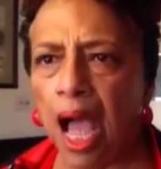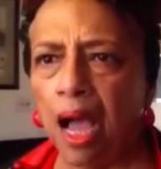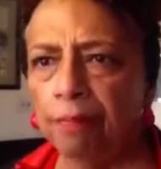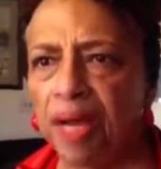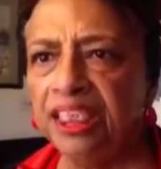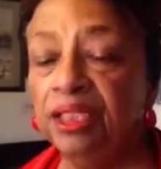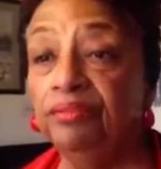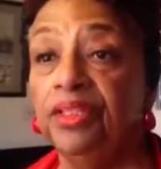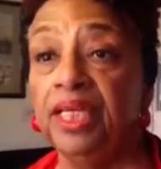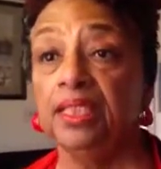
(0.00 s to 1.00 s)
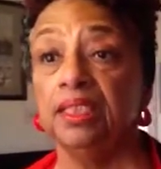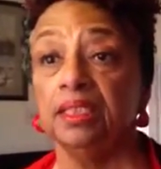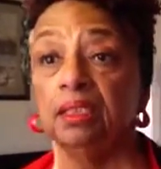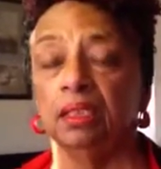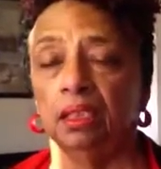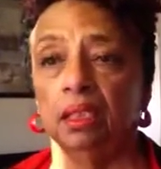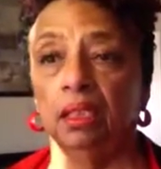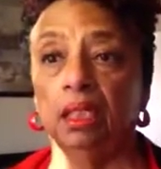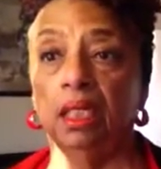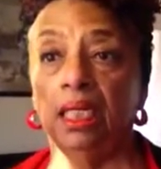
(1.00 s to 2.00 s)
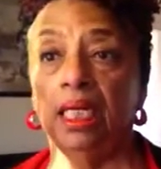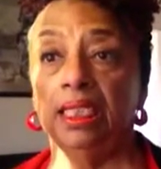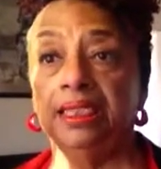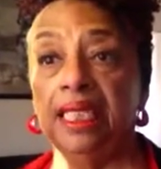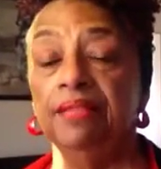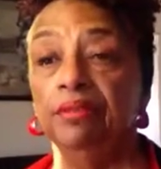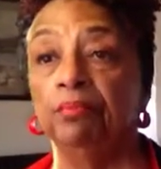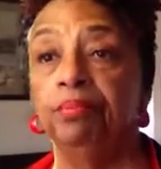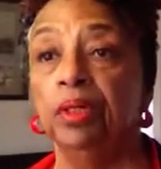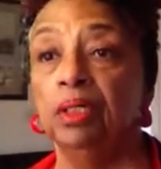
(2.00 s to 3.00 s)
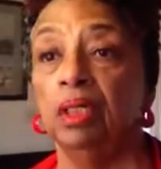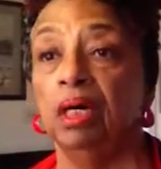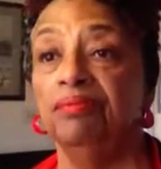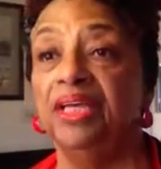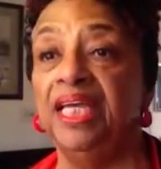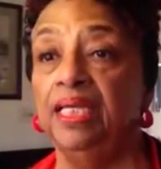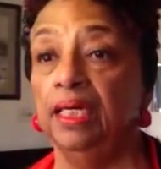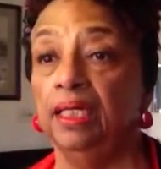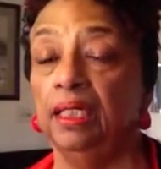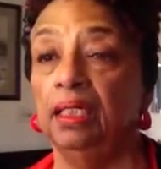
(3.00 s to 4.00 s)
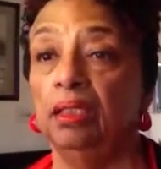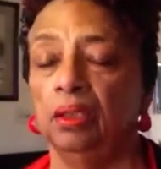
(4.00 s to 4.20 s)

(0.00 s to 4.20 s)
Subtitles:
much of this is in the book of Enoch,